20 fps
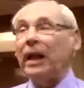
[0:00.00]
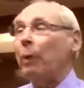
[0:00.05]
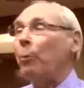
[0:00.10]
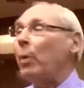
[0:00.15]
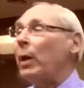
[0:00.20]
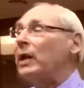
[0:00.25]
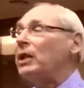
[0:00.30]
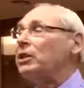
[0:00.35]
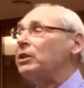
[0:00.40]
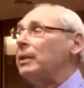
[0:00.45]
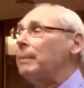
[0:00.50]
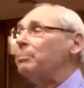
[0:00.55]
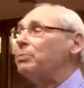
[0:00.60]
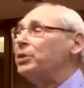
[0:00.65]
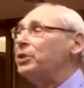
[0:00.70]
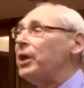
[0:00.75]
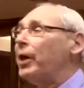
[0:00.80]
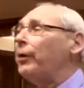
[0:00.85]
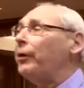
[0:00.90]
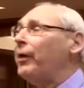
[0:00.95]
and what a
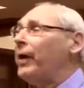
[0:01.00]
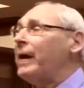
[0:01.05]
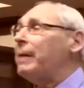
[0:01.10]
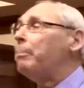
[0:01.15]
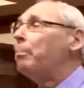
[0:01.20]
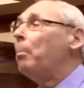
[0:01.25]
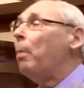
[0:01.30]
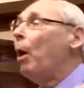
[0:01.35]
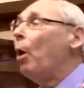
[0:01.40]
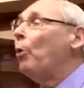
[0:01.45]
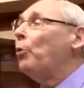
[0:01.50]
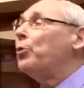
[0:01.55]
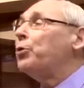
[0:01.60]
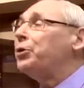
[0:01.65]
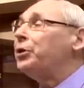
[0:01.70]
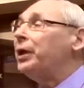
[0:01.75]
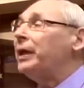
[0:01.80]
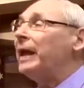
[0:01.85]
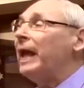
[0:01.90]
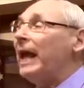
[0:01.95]
subsidiary
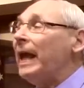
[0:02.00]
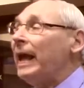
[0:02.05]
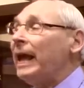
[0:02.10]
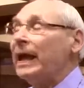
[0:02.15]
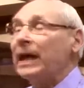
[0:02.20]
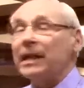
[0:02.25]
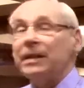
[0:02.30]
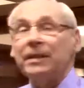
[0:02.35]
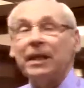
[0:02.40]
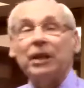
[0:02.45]
motion is,